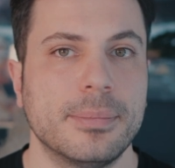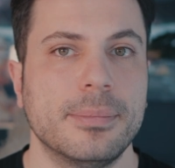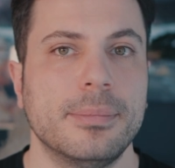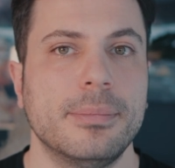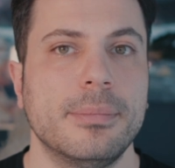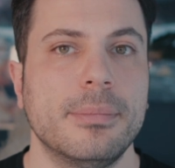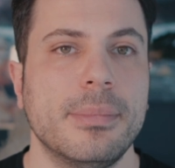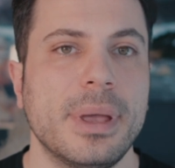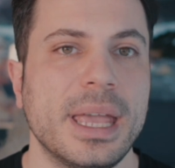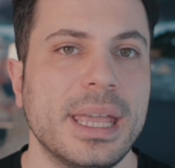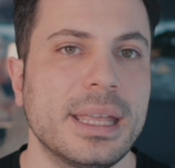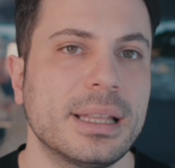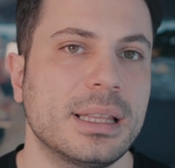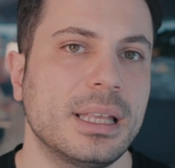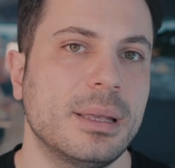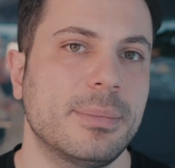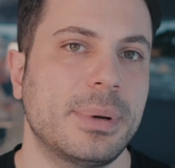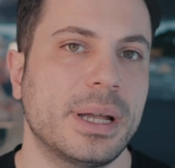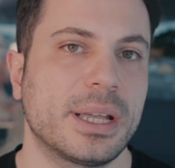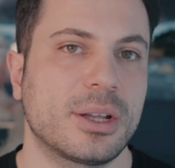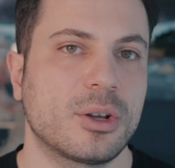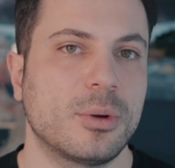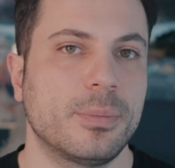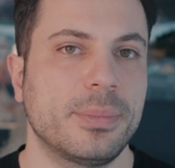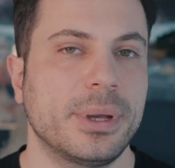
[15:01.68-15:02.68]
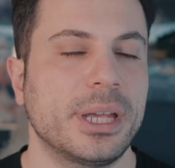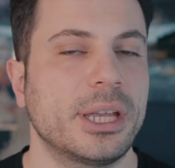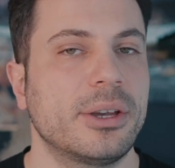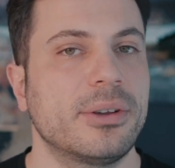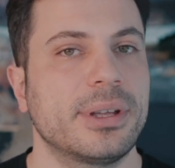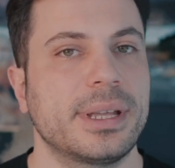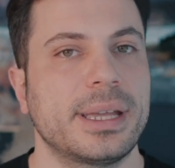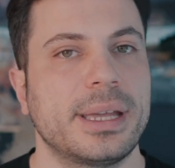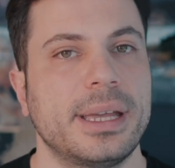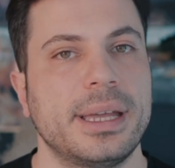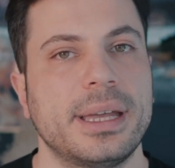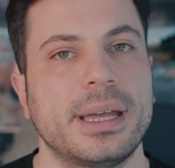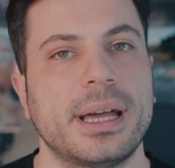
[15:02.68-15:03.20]
mainly by comparing
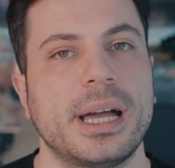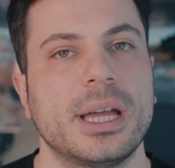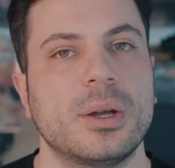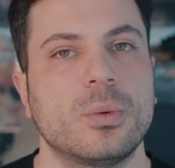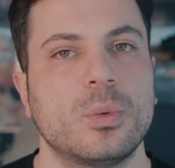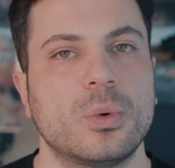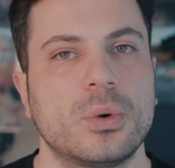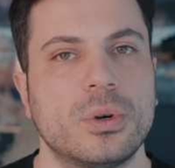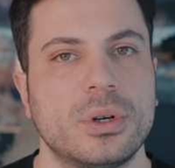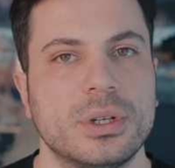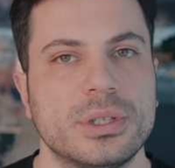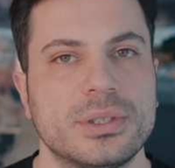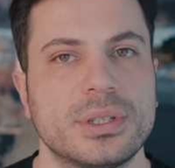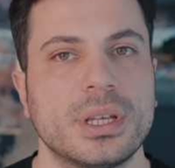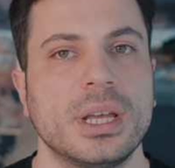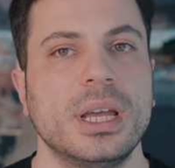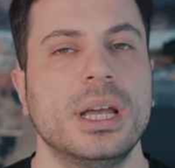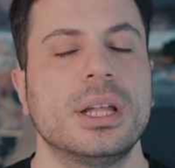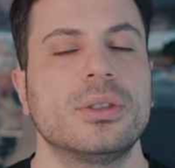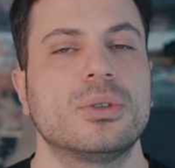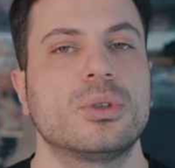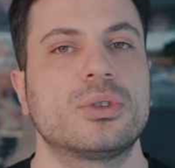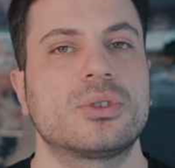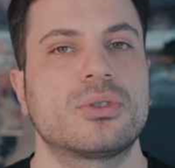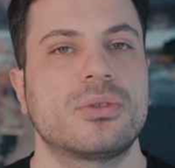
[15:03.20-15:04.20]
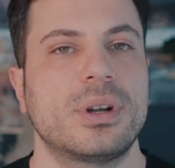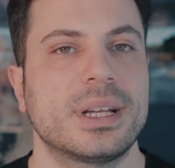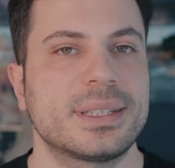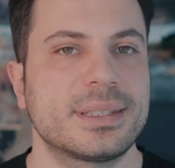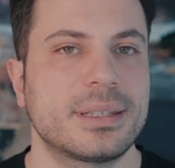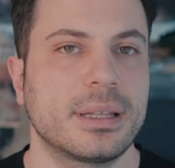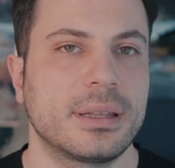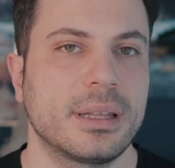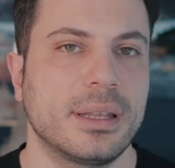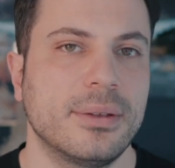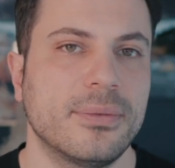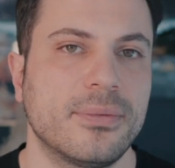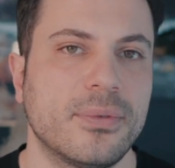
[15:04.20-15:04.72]
AI words to
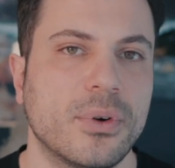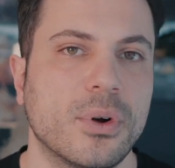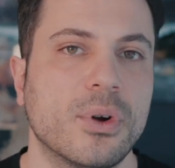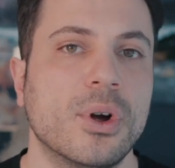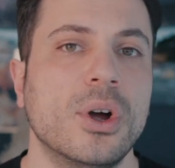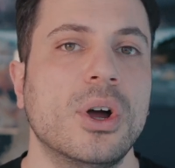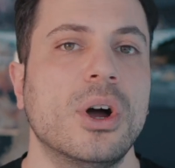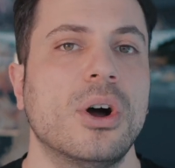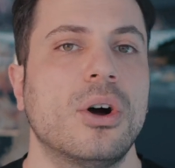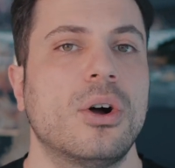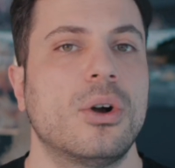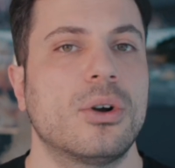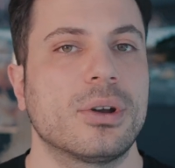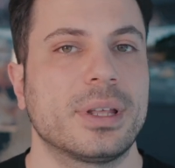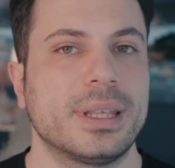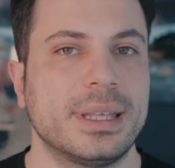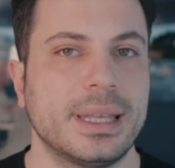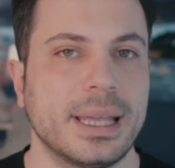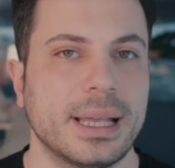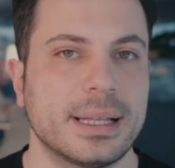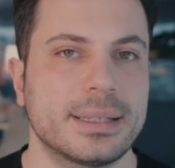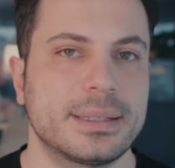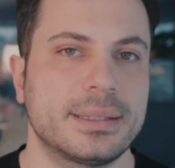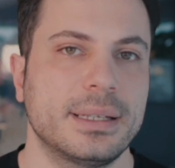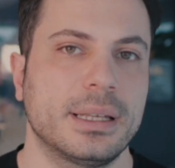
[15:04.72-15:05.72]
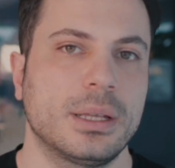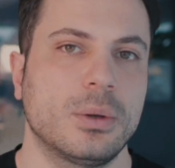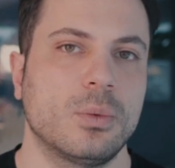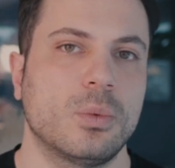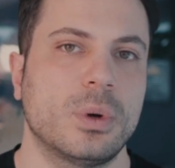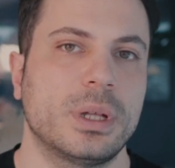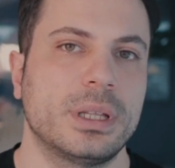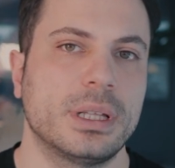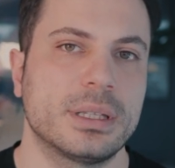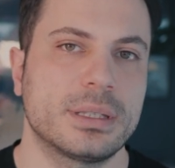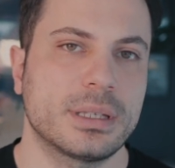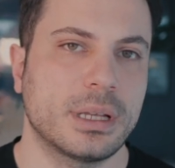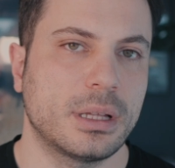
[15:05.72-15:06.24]
trusted info or guessing
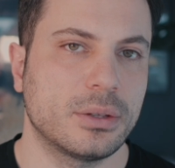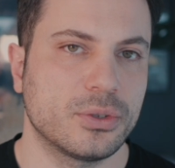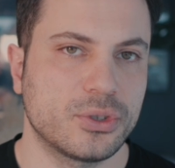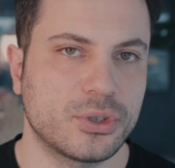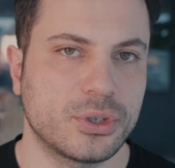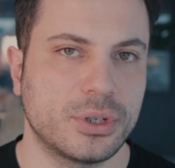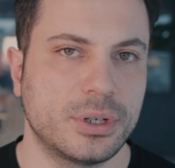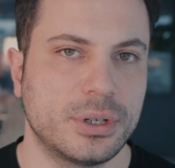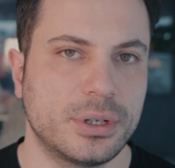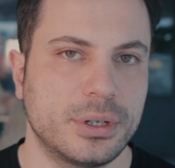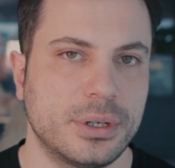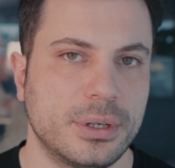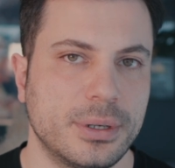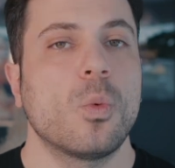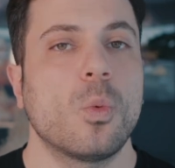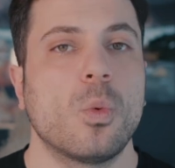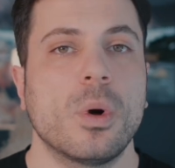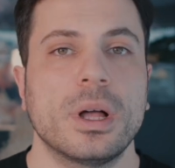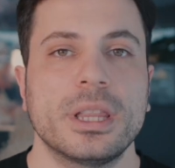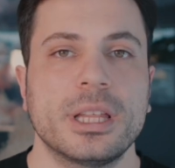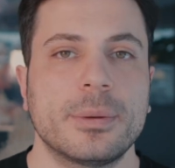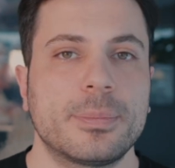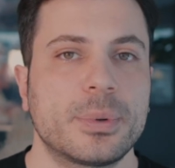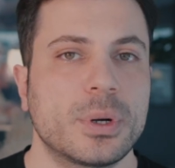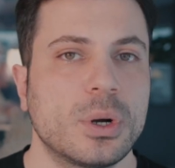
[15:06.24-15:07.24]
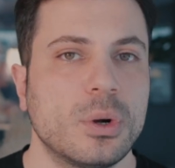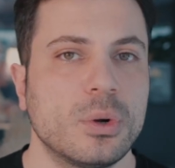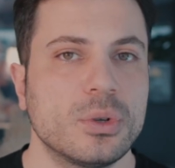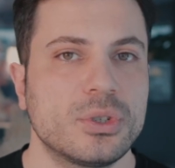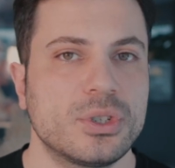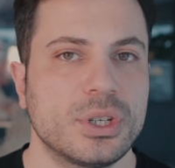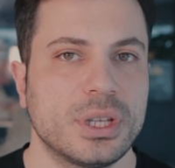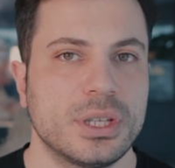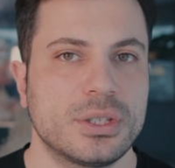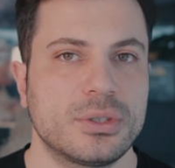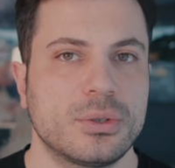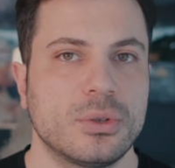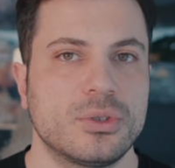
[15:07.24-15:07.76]
when it's unsure. One approach
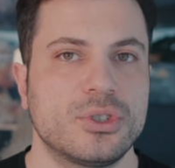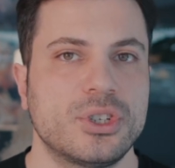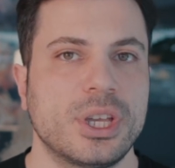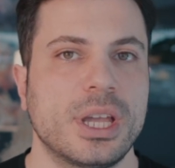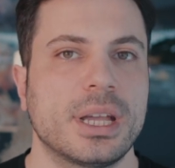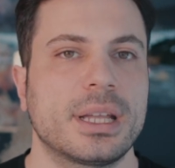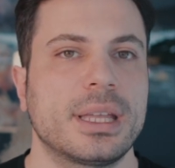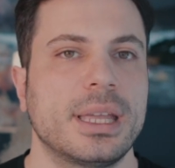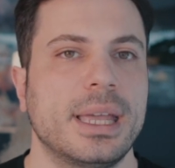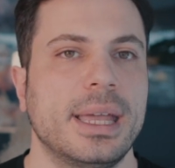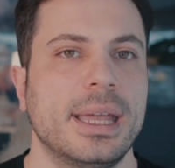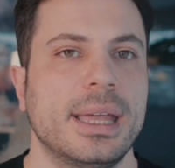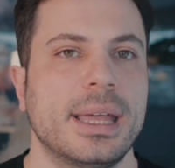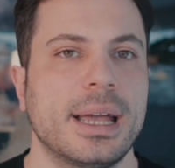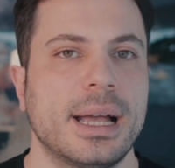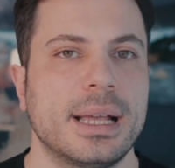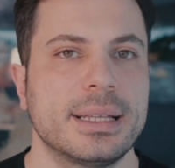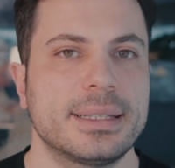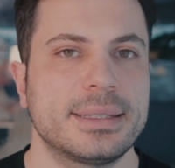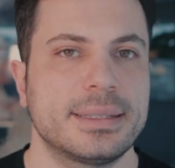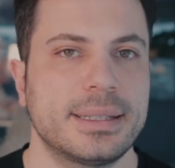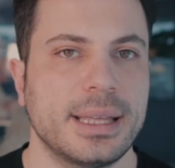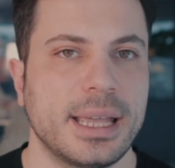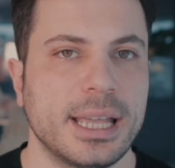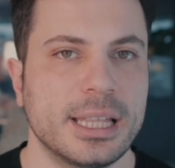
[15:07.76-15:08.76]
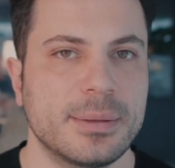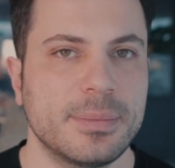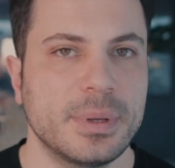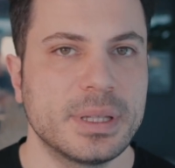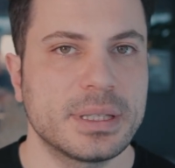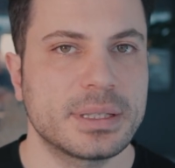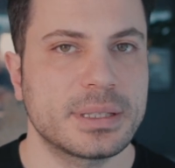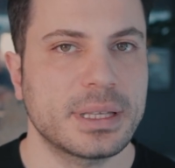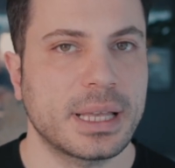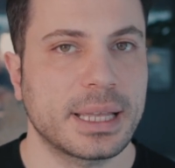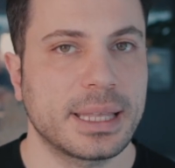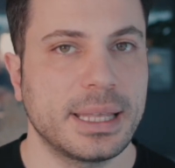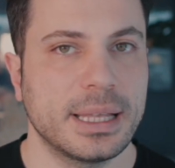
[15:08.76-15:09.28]
is to check AI
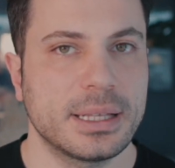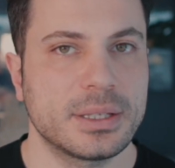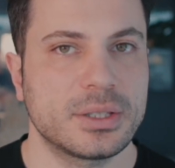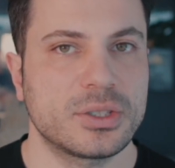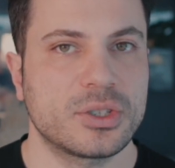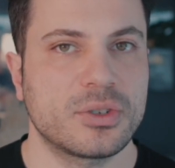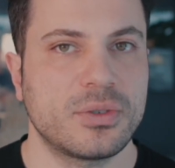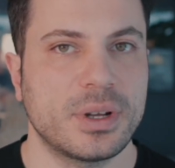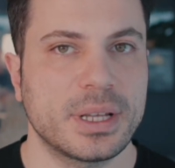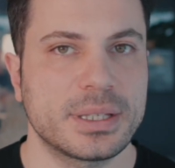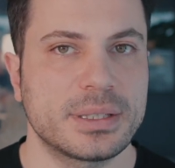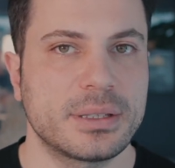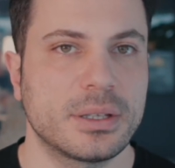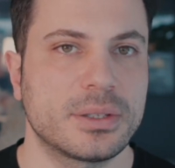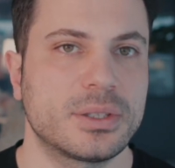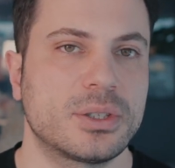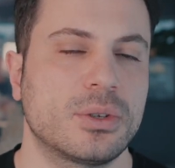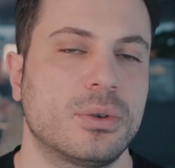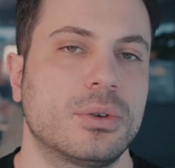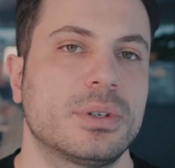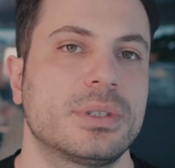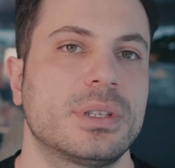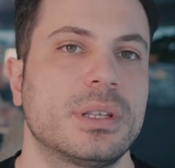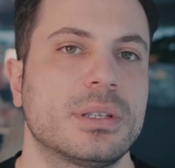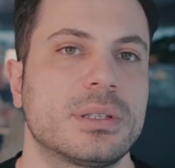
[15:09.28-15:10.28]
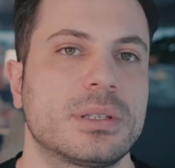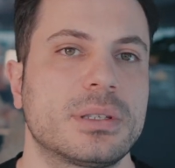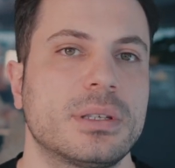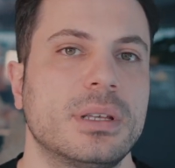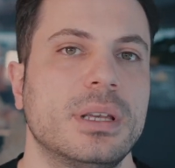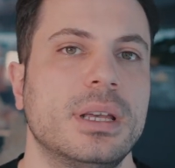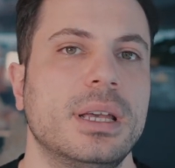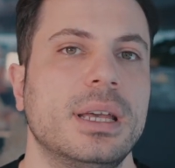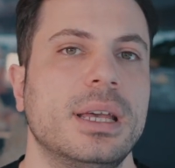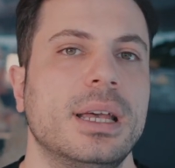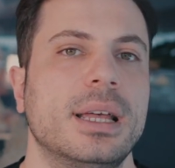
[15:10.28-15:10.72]
statements against trusted sources.